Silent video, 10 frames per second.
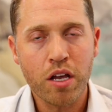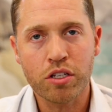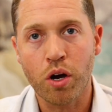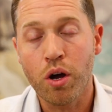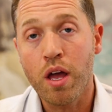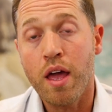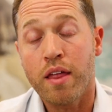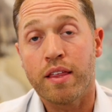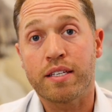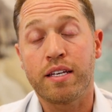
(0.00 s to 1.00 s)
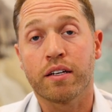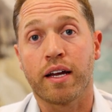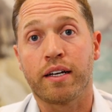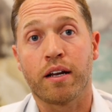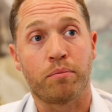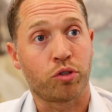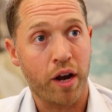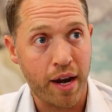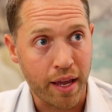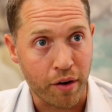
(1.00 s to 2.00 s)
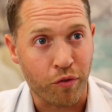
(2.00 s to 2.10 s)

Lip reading: So this deal ended up trading at